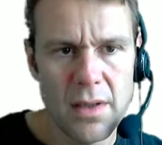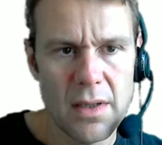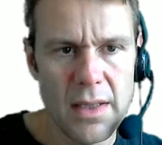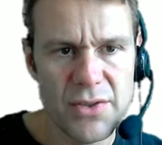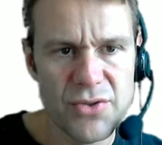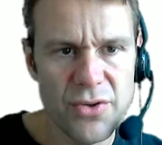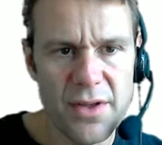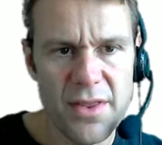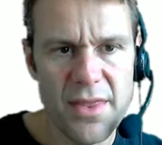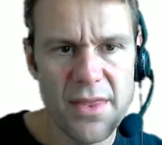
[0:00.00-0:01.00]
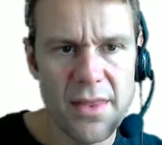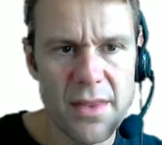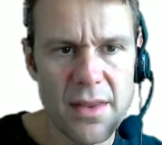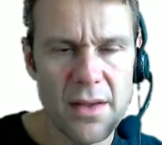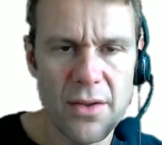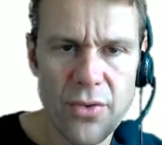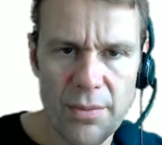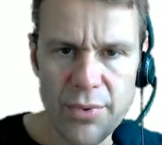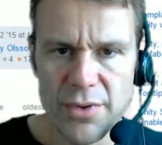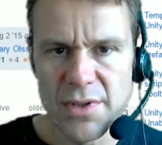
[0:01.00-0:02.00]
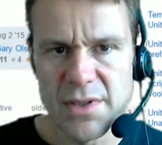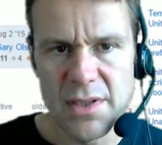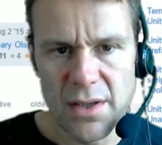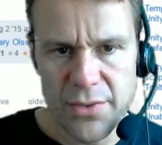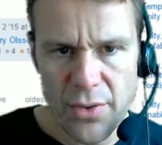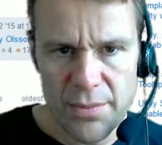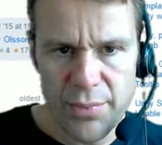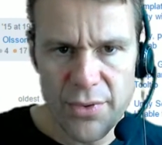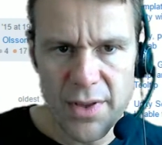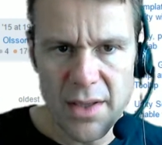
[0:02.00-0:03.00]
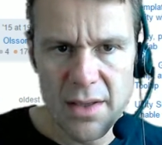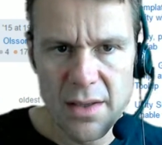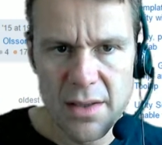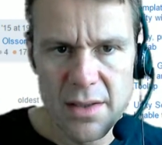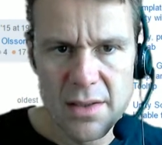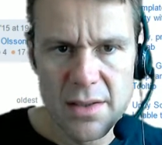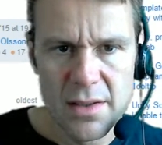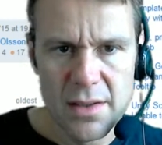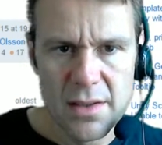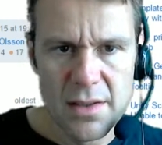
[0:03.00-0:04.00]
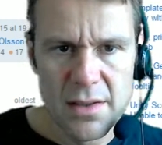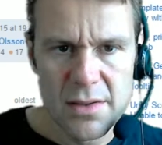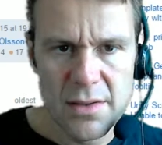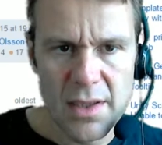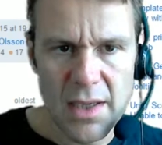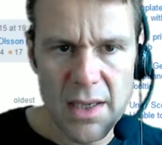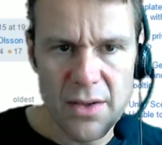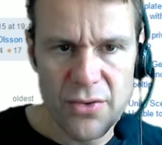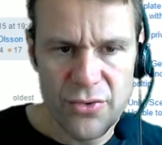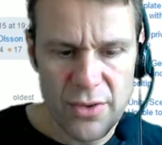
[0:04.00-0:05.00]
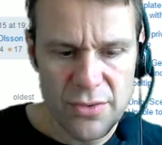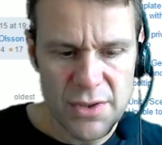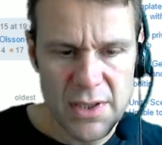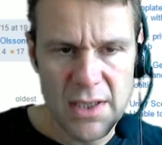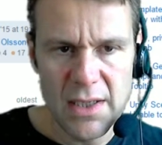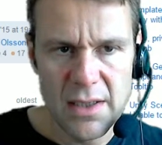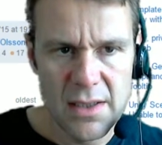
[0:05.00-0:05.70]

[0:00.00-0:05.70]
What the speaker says: Let's try. I thought I put this. I thought I put the. Let's do that again. Control C.